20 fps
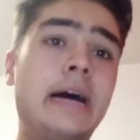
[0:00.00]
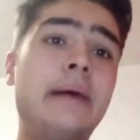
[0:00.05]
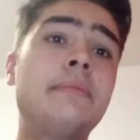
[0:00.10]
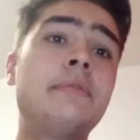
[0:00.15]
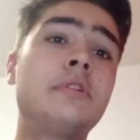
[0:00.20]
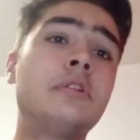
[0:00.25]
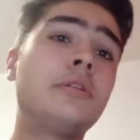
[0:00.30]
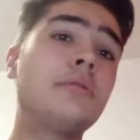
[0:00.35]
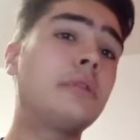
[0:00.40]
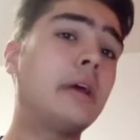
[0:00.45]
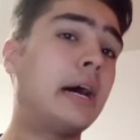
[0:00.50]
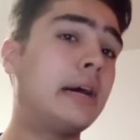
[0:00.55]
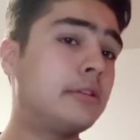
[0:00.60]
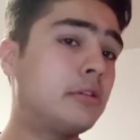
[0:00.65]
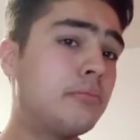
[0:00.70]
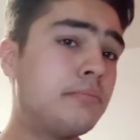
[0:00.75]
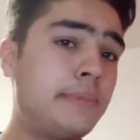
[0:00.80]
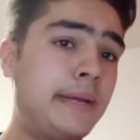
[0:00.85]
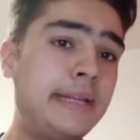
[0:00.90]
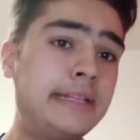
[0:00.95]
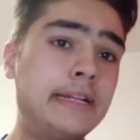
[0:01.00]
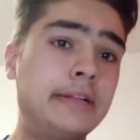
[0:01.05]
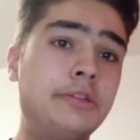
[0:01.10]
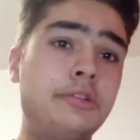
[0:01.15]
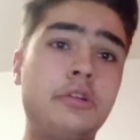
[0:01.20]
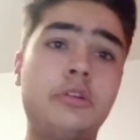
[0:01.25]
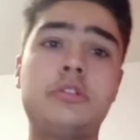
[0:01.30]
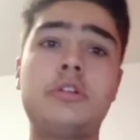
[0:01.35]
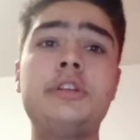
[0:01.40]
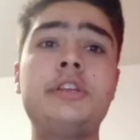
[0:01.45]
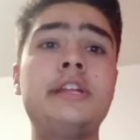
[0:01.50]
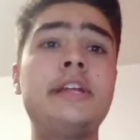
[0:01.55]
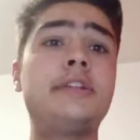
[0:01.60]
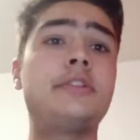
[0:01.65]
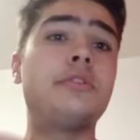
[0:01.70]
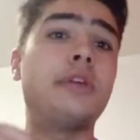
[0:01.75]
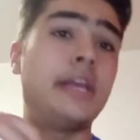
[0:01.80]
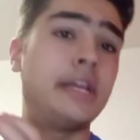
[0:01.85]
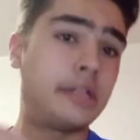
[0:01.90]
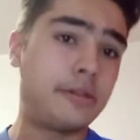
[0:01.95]
I don't mean that you don't need
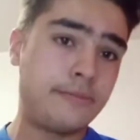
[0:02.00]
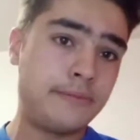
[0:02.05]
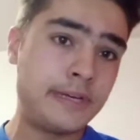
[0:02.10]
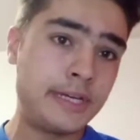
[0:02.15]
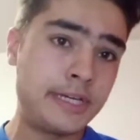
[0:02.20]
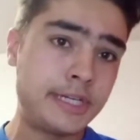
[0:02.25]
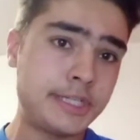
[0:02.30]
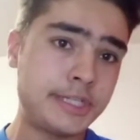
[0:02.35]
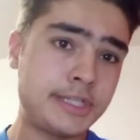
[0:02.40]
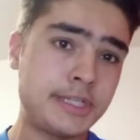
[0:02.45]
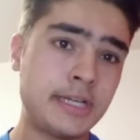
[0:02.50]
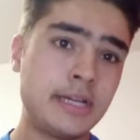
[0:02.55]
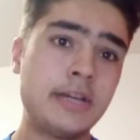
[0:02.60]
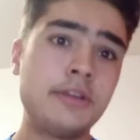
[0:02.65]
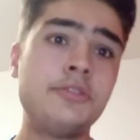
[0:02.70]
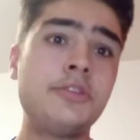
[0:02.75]
to eat fish.